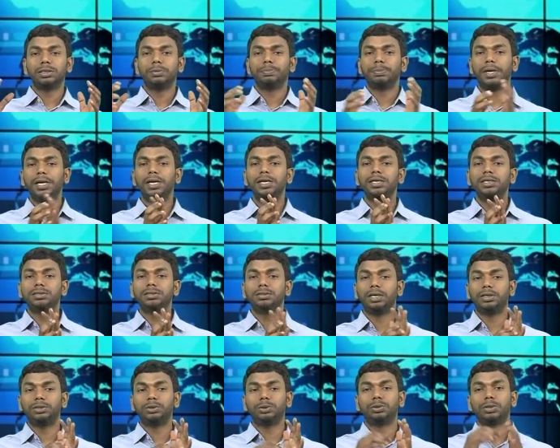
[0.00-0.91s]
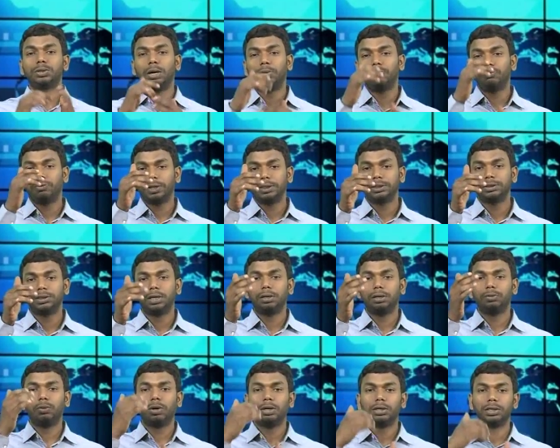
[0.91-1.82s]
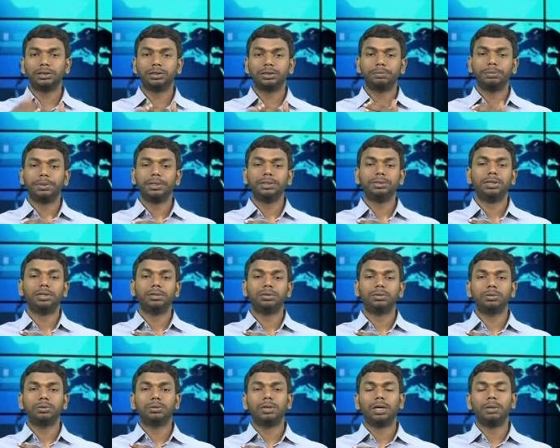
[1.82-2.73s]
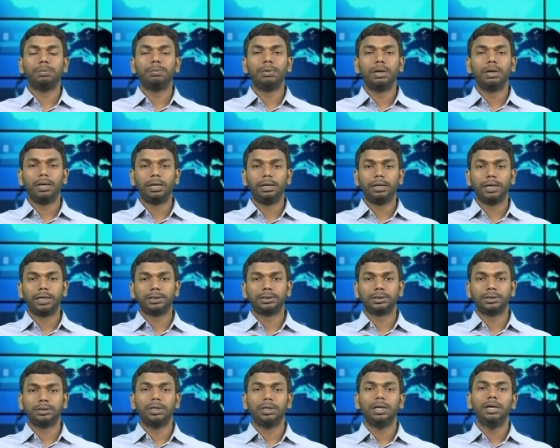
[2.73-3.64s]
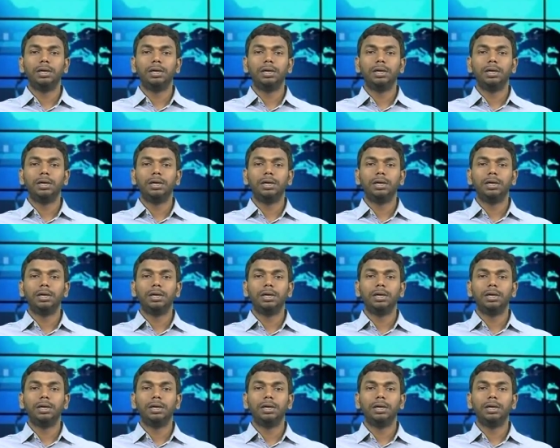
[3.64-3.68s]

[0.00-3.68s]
page that should come first and what is the page that should come next?